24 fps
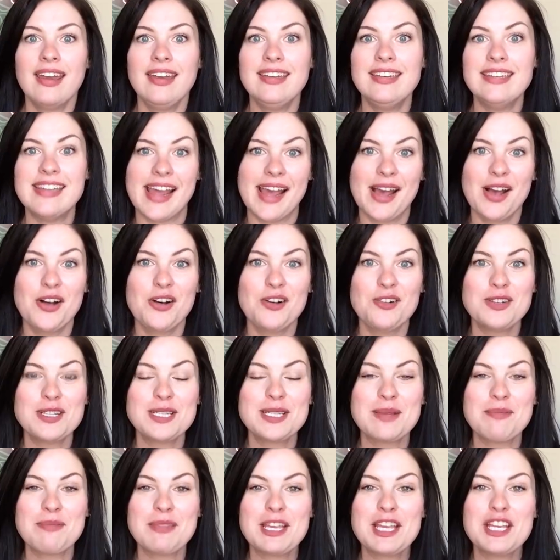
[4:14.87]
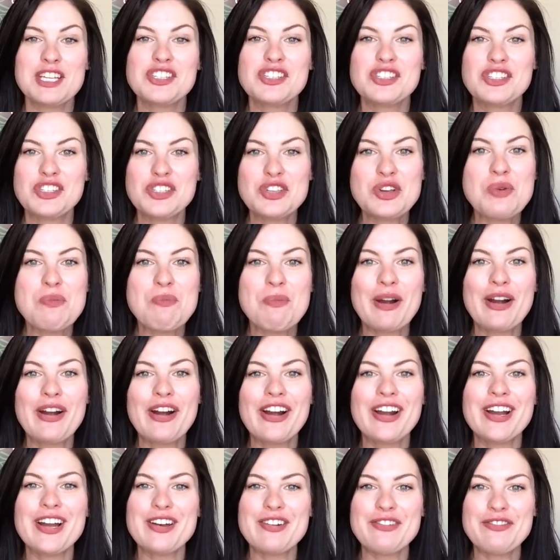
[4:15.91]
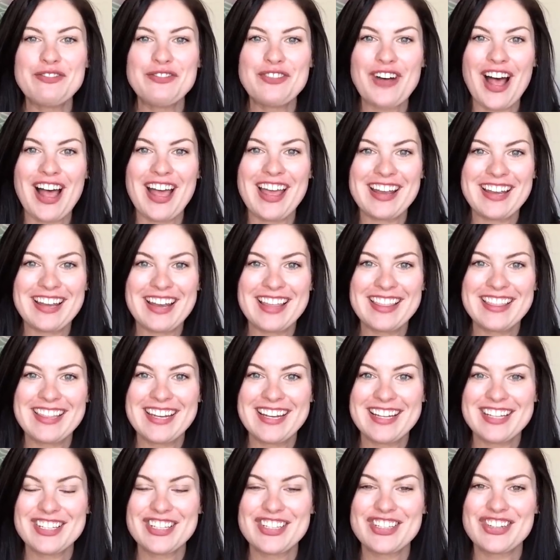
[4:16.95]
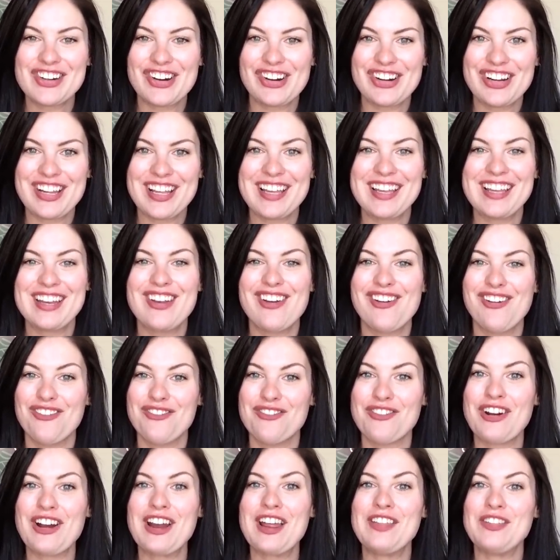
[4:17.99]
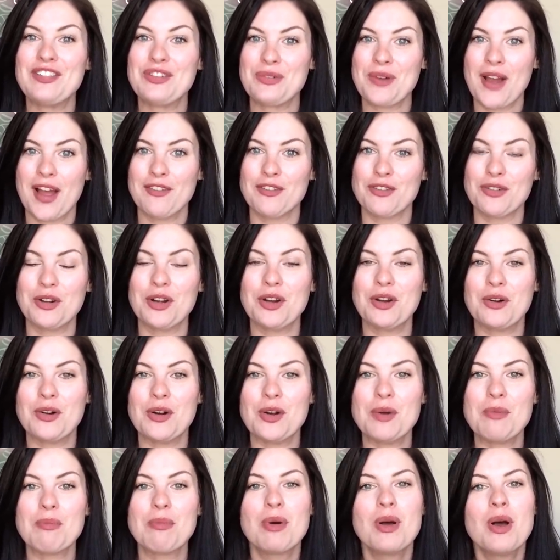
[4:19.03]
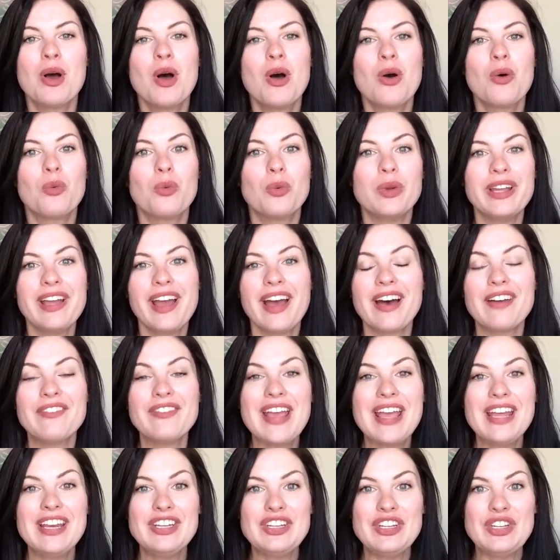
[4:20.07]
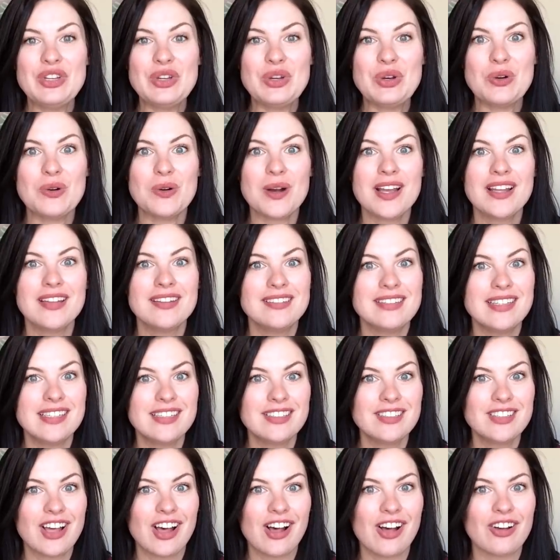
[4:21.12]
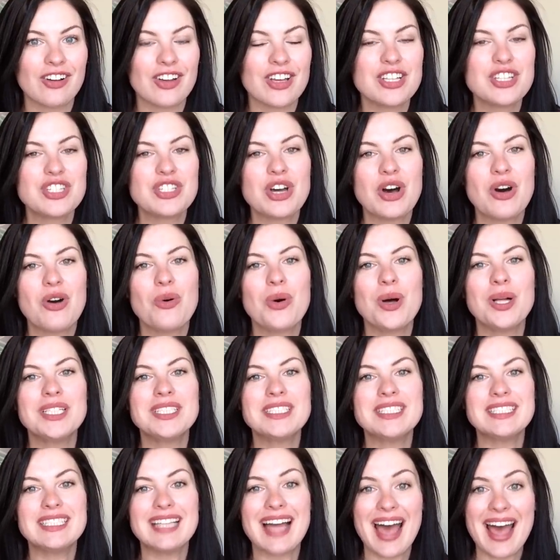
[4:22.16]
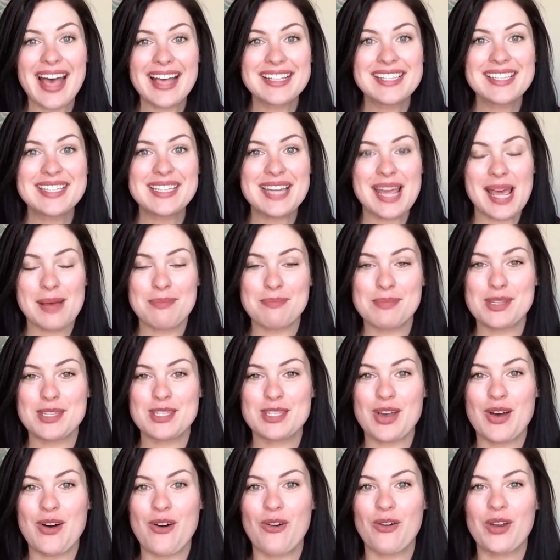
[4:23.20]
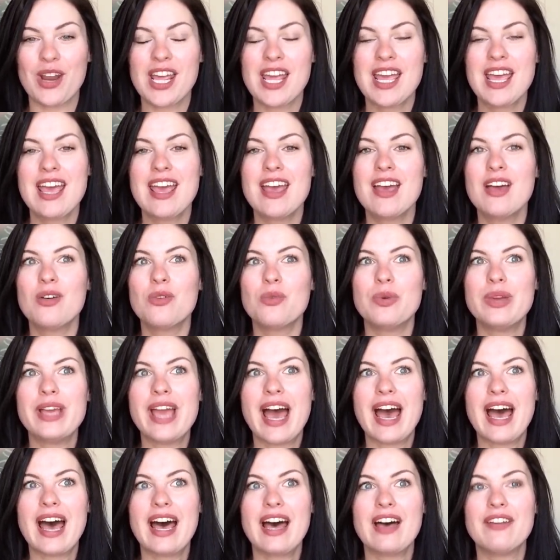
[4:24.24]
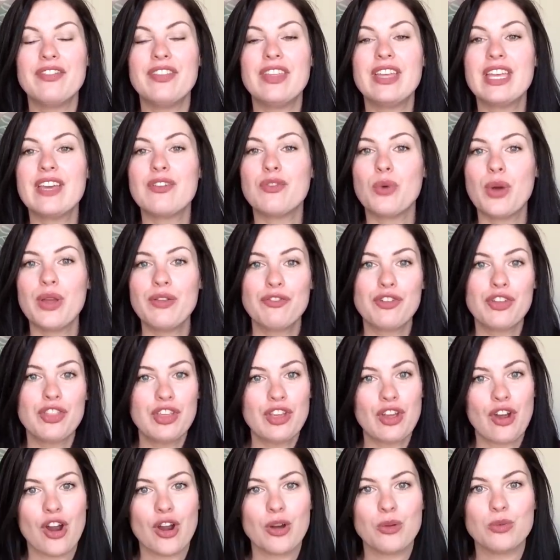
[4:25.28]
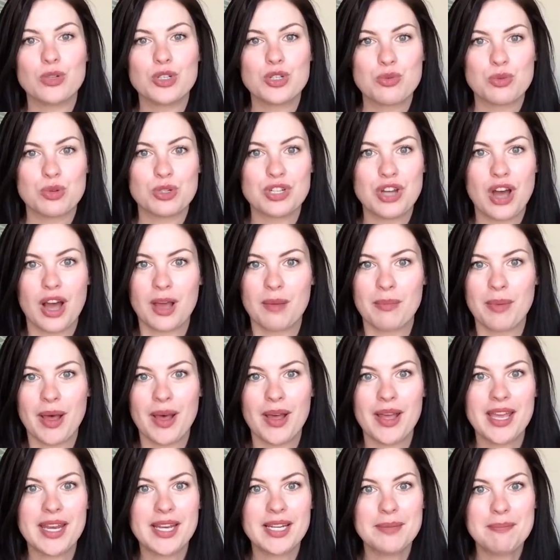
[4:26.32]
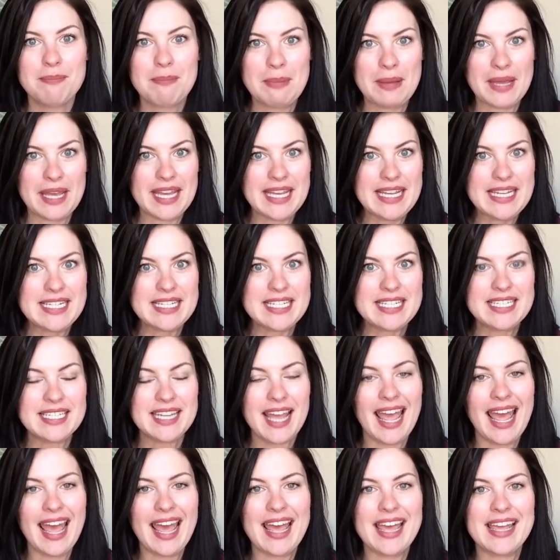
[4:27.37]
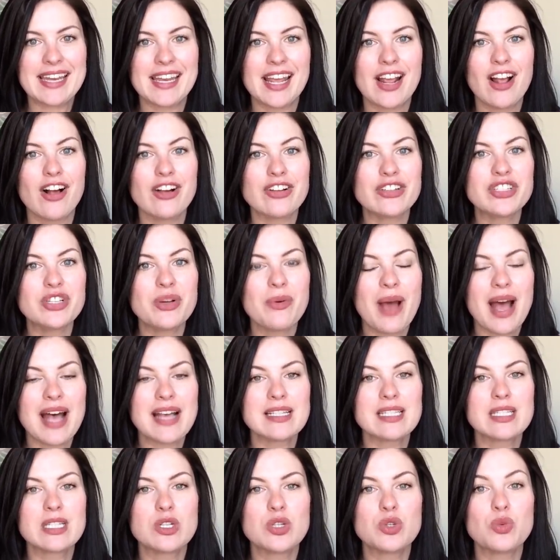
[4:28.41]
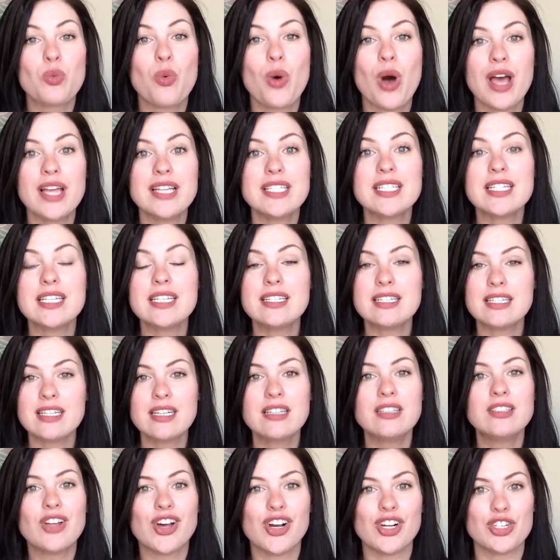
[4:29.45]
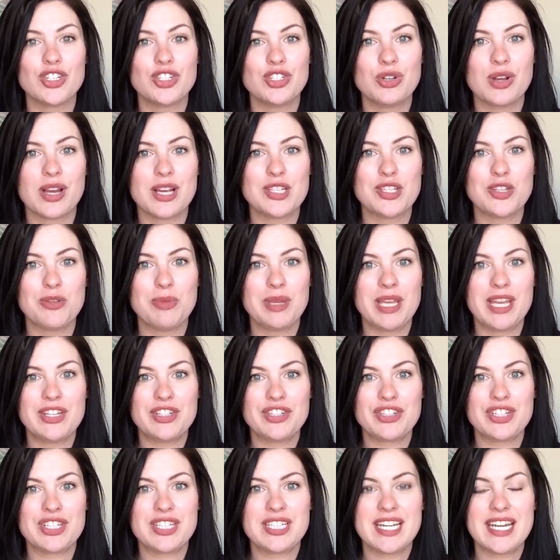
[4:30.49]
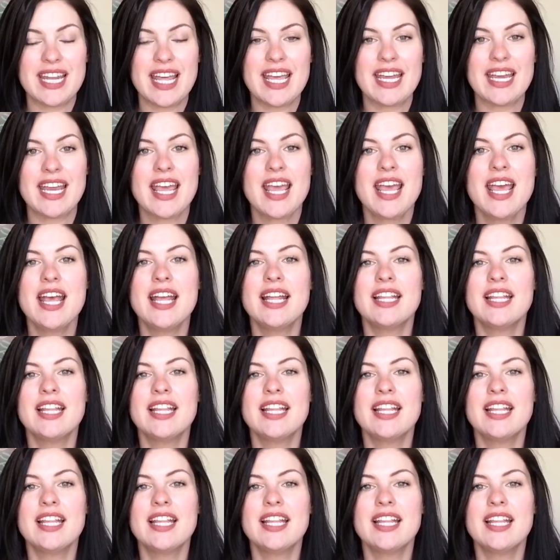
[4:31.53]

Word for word: Now something super fun that has started over in the Ravelry group. We have a new knit along. So last episode, we have the giveaway for the yarn, which we'll talk about in a bit. And I also asked what knit alongs you guys would be interested in.